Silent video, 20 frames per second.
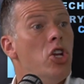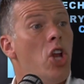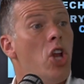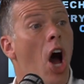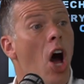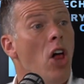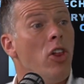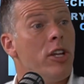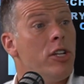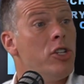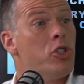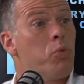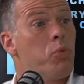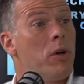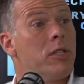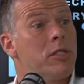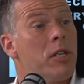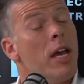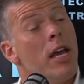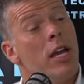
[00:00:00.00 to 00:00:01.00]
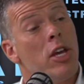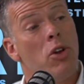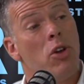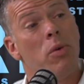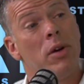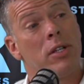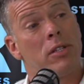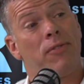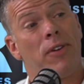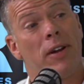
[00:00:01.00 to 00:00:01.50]
Knowledge you know,
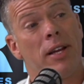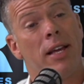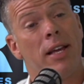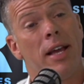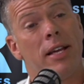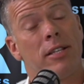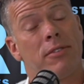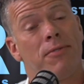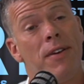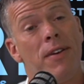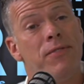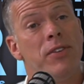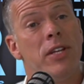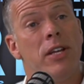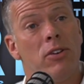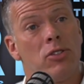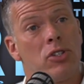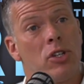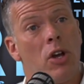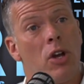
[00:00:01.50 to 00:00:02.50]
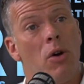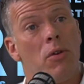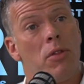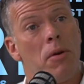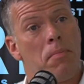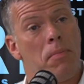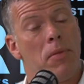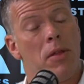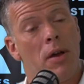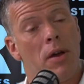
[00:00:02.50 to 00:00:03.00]
what's funny is 50 years ago,
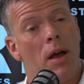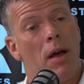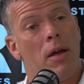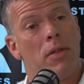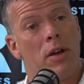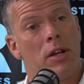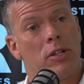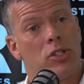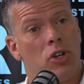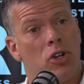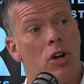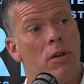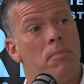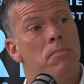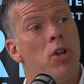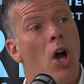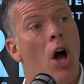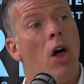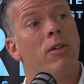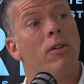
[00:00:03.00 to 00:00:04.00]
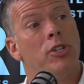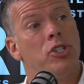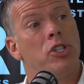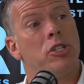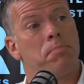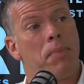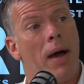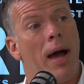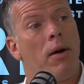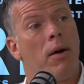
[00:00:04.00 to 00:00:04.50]
the term knowledge
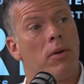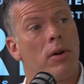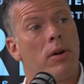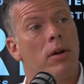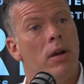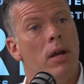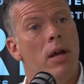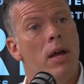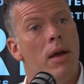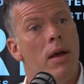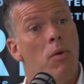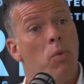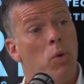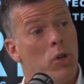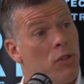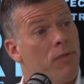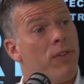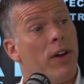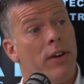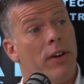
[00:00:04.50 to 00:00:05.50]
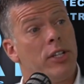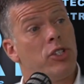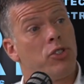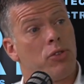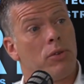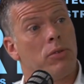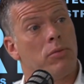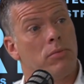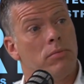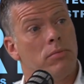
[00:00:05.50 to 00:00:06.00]
is power was very
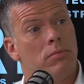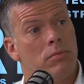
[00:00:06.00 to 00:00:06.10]
true.